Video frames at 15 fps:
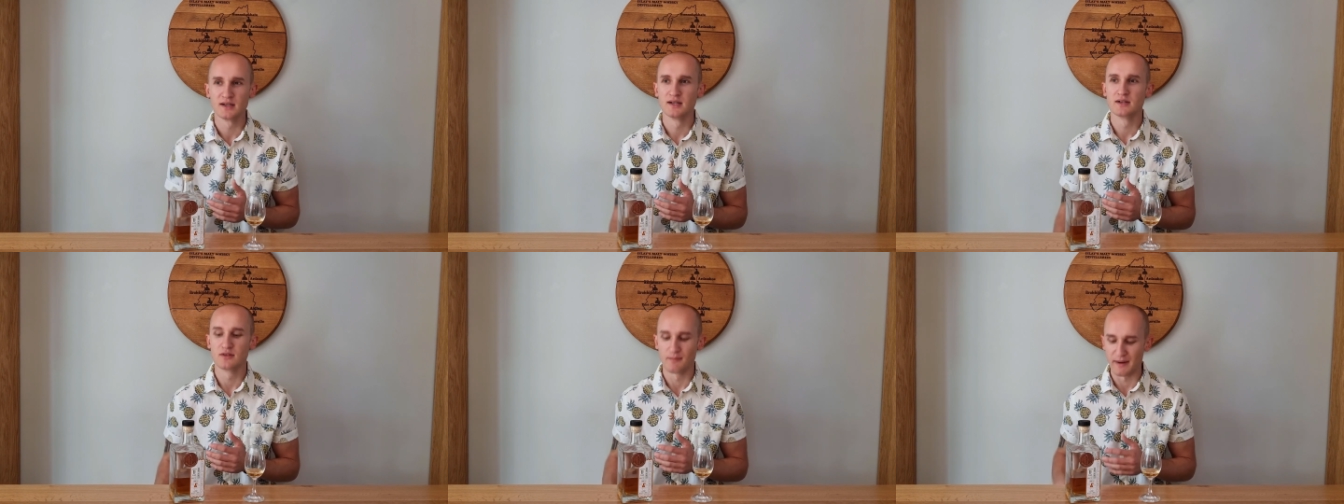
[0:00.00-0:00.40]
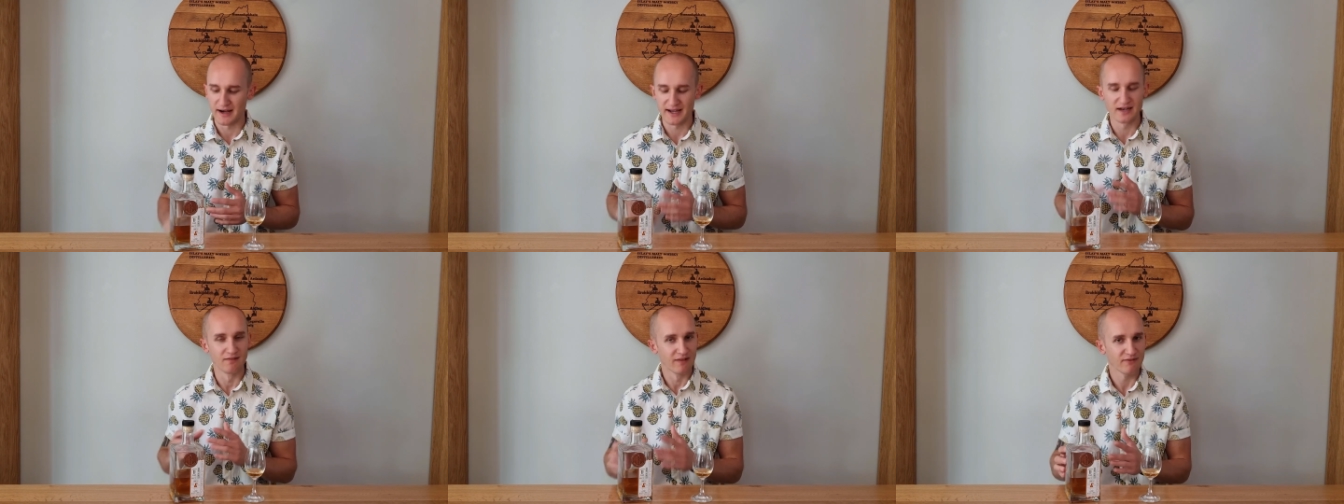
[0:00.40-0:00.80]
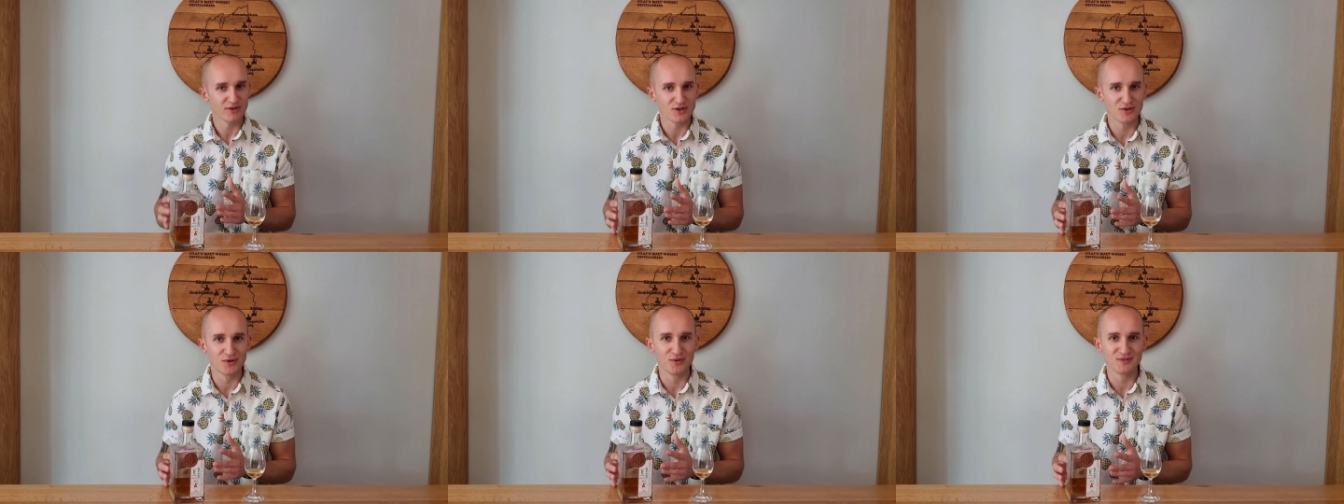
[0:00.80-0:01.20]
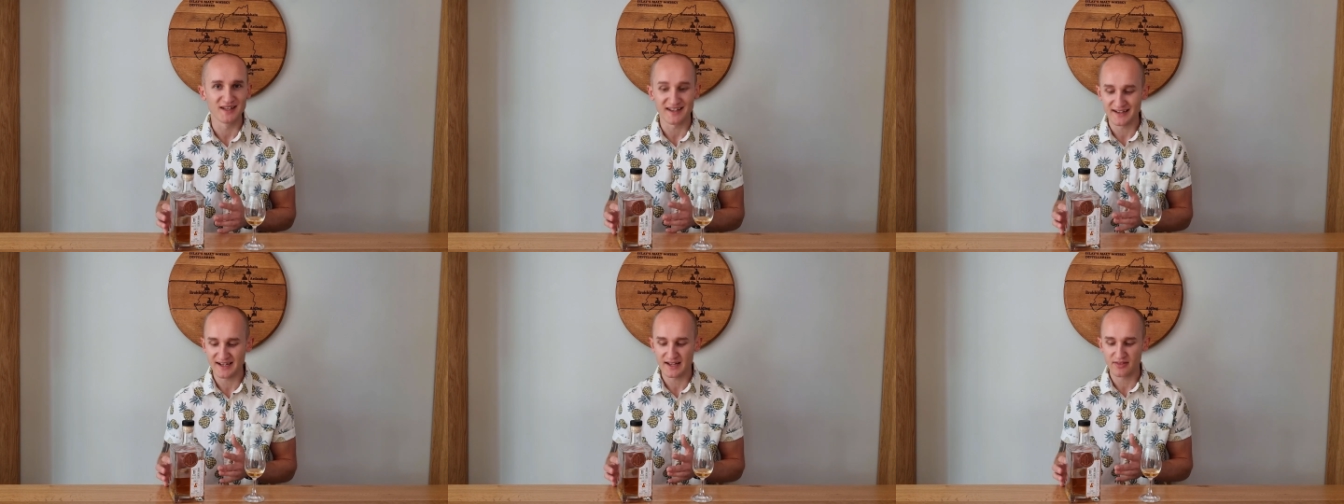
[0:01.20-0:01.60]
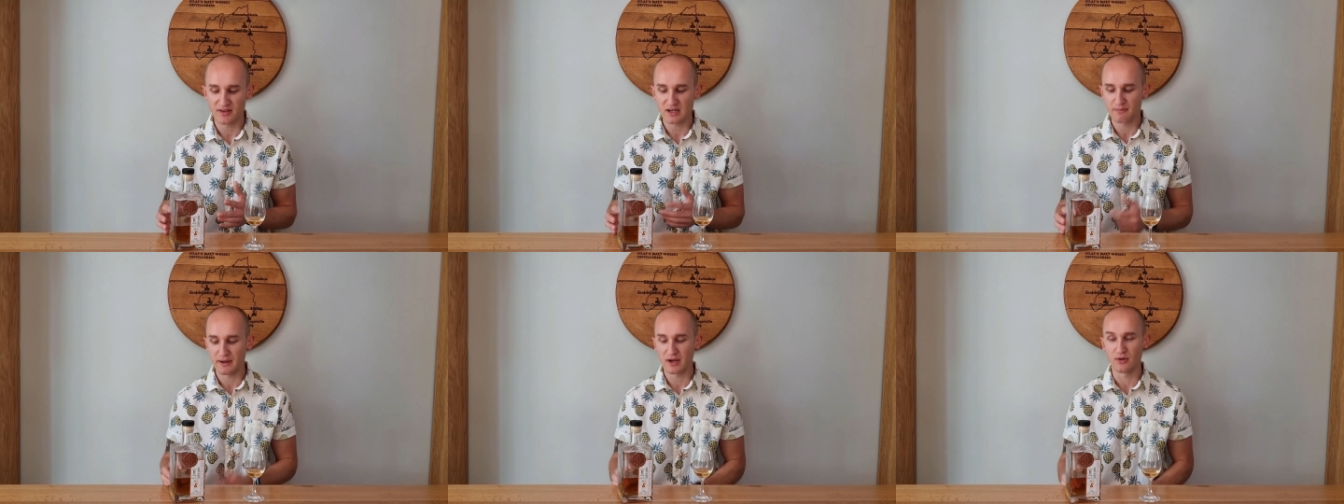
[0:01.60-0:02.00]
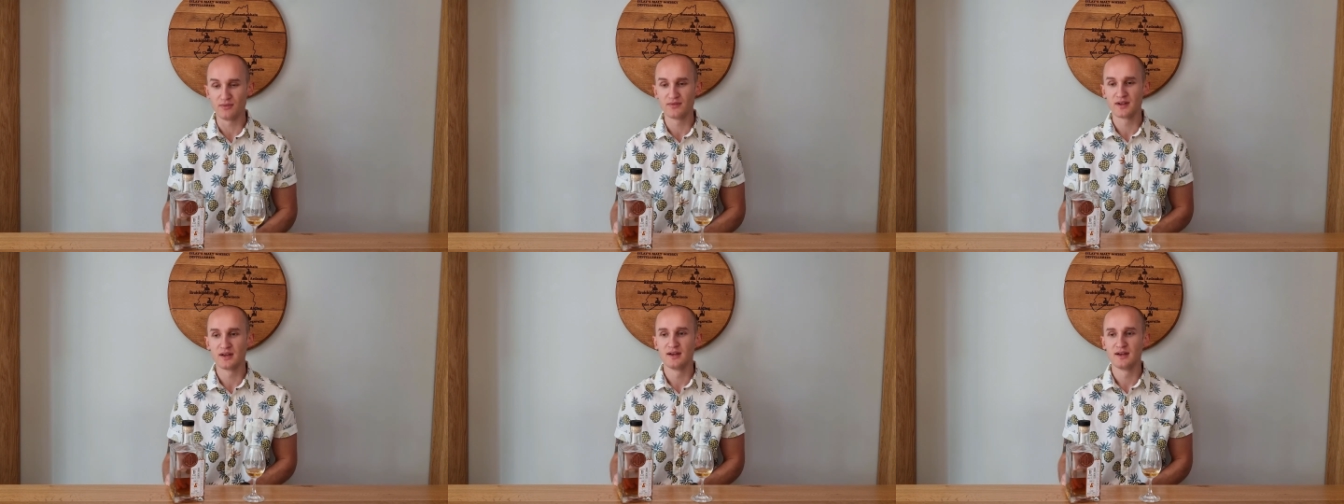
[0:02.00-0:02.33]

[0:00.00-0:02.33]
to buy an 11 year old at £83,